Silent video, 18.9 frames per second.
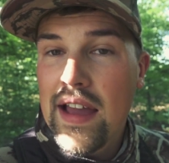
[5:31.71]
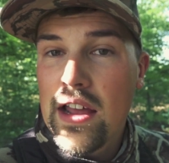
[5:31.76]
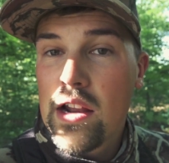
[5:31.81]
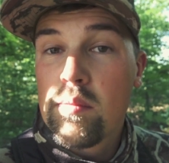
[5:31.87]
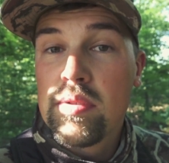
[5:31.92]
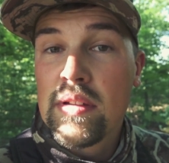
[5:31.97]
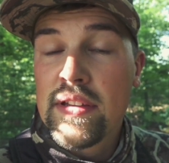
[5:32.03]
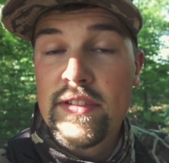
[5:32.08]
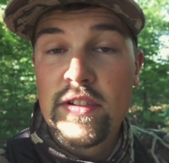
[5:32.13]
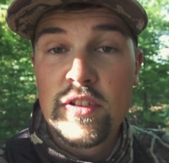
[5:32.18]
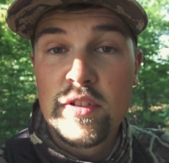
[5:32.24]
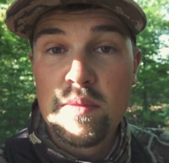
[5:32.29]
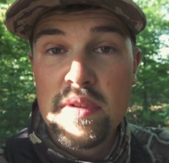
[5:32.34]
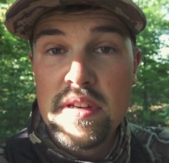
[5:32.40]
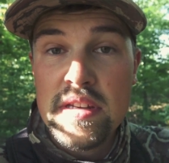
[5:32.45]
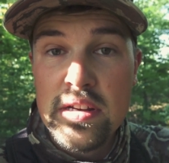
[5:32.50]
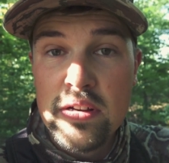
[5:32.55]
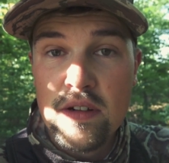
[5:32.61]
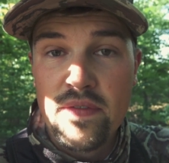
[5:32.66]
gotta believe there's
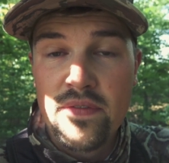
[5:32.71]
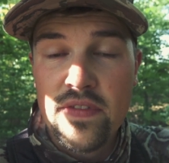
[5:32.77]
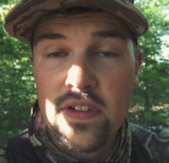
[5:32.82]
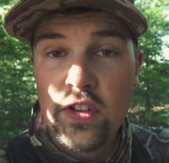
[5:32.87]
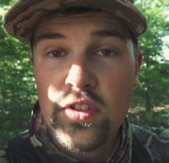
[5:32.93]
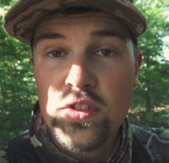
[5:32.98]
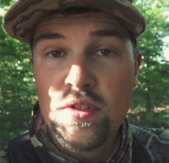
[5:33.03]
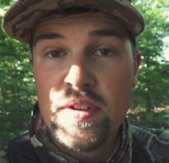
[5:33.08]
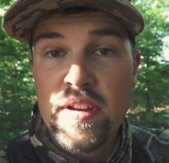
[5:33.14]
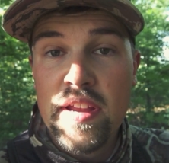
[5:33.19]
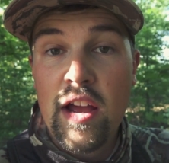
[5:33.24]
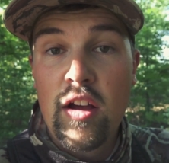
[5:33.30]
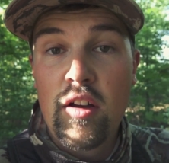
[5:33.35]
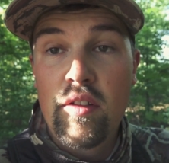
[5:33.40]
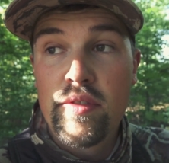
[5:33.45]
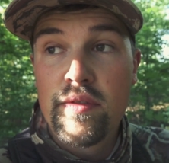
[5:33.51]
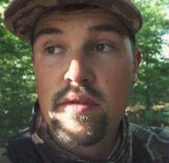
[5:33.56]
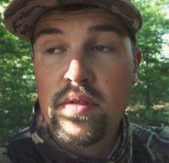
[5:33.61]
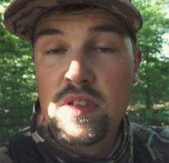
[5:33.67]
gonna be deer filtering
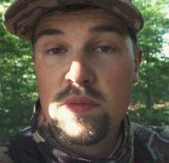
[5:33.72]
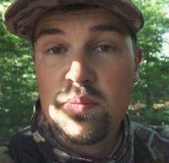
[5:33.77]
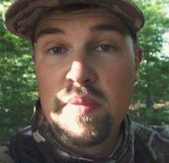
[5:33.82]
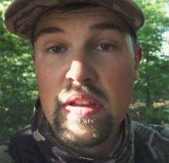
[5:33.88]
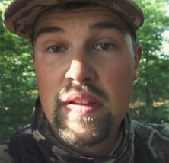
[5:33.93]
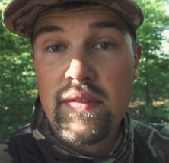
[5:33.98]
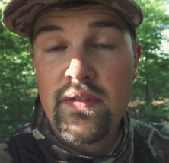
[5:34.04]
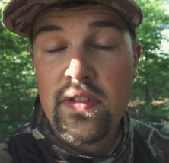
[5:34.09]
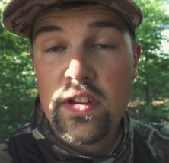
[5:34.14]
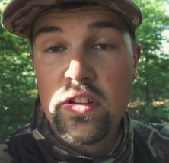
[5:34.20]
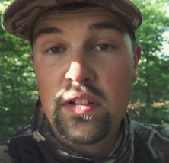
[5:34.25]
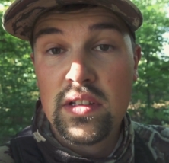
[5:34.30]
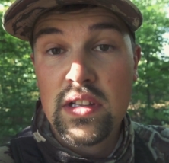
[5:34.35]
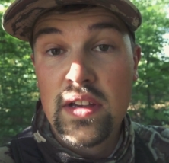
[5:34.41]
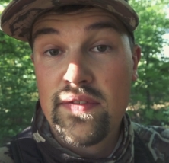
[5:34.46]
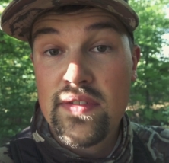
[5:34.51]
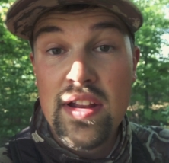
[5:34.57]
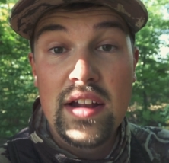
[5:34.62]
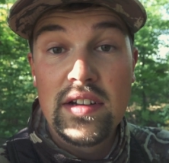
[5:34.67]
out through this bean field,
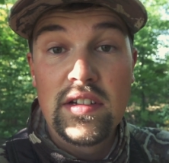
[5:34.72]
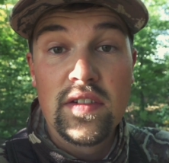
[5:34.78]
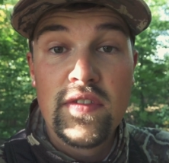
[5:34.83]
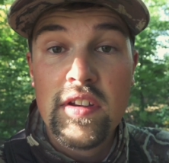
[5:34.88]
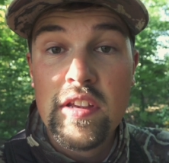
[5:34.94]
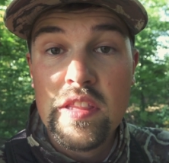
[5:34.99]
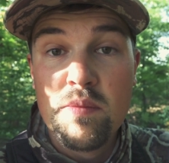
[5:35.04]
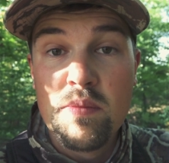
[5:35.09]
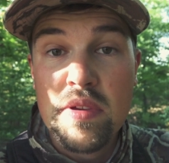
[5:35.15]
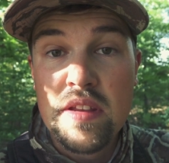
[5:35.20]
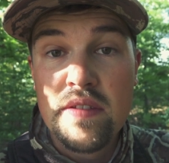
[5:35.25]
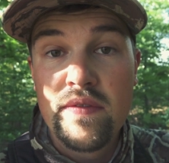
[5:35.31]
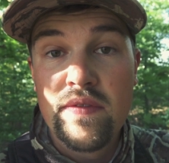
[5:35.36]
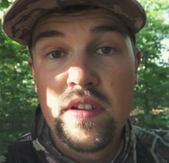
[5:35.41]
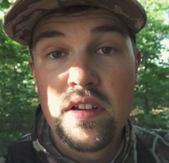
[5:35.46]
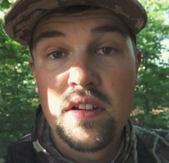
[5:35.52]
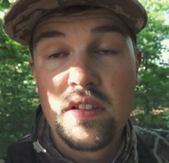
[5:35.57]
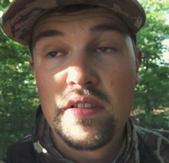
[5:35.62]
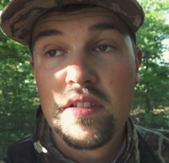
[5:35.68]
if not to feed the bean
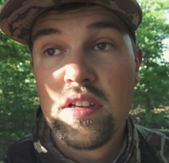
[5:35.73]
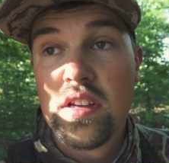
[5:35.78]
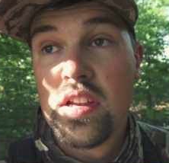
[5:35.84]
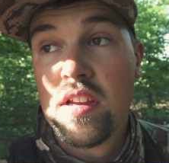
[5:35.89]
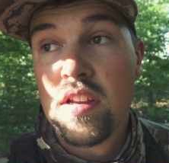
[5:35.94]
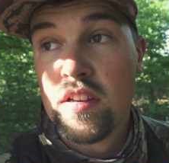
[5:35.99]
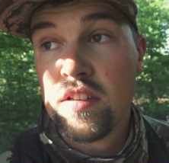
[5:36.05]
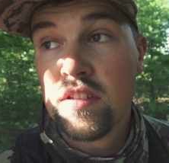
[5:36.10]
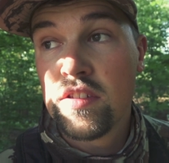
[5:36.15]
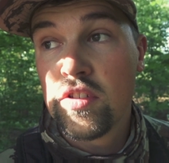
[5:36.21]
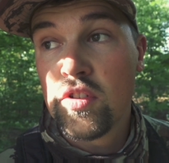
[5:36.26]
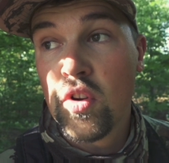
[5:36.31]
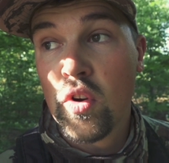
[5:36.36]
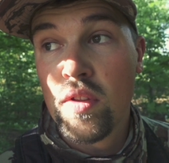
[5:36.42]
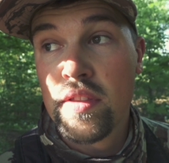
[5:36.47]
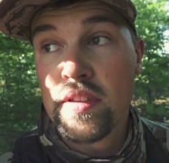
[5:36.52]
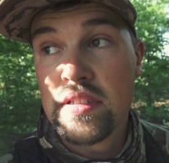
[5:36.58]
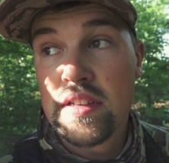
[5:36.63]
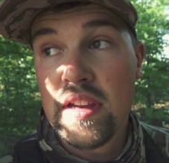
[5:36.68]
field, to go
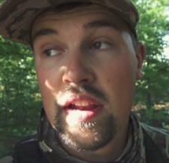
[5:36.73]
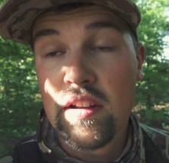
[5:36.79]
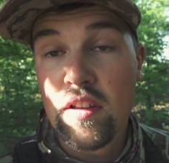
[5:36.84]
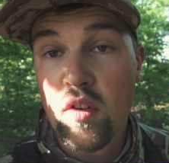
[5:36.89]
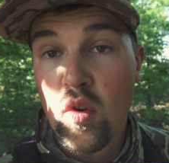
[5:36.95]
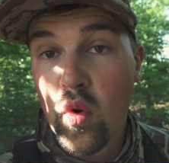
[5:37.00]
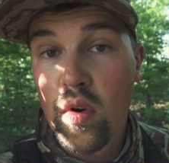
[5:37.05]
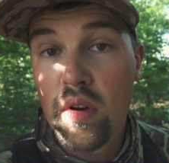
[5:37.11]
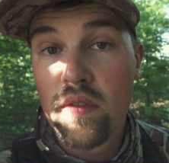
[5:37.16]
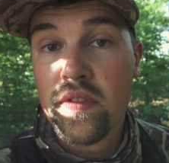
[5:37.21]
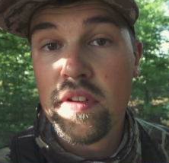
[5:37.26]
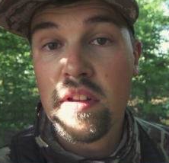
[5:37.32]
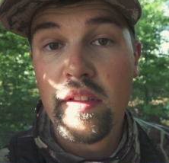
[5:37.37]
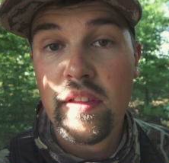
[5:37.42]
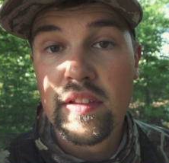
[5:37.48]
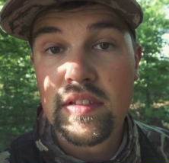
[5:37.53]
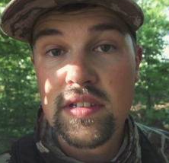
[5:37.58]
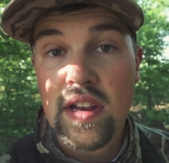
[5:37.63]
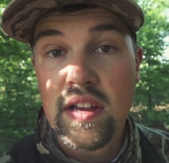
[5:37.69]
to the standing cornfield
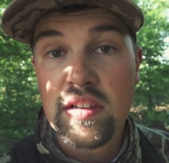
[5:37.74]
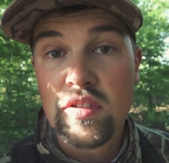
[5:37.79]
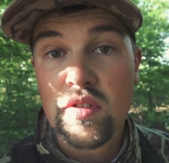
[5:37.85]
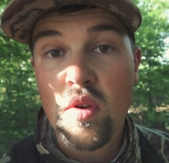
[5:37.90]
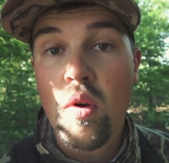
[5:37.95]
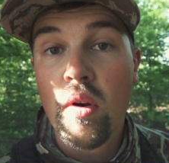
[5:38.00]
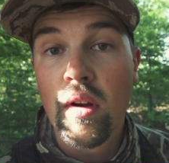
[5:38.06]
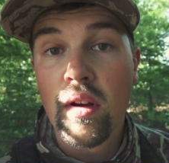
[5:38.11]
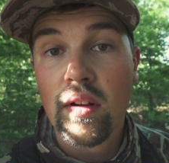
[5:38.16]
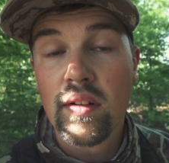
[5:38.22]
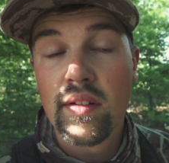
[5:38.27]
that's next door,